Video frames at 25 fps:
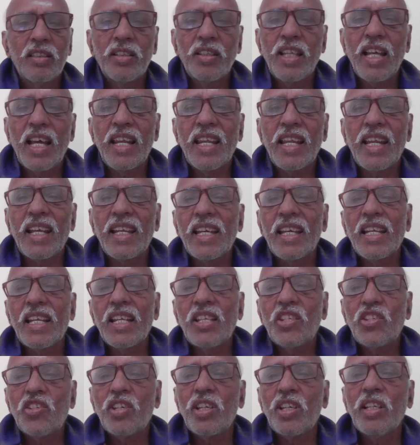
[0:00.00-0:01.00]
They are
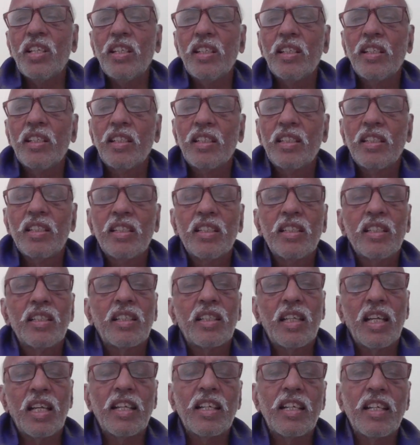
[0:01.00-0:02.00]
against
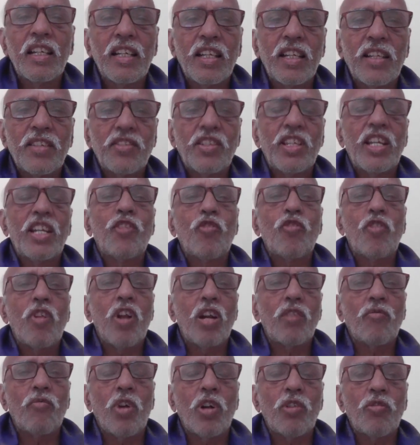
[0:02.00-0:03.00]
cleanliness. They do
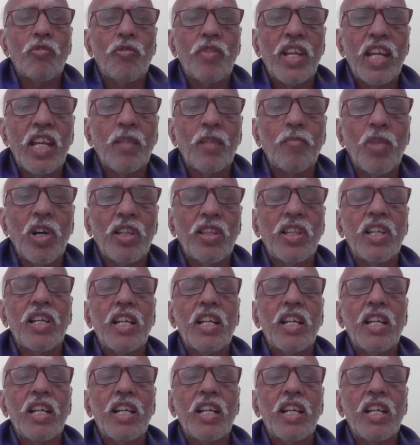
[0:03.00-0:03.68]
not want to take bath.